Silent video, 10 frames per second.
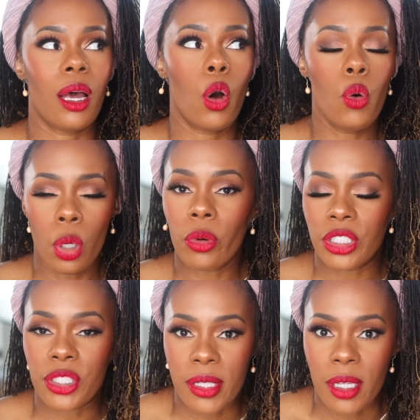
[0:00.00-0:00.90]
Oud
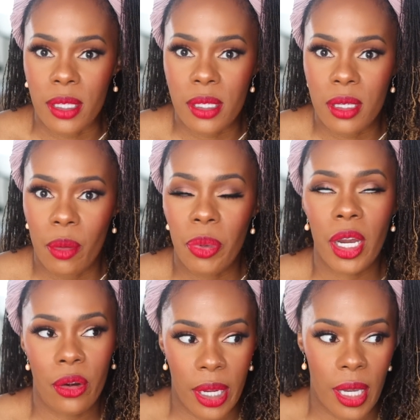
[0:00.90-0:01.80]
Orange Intense,
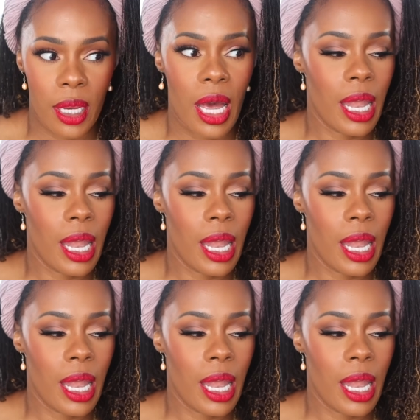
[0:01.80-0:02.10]
period.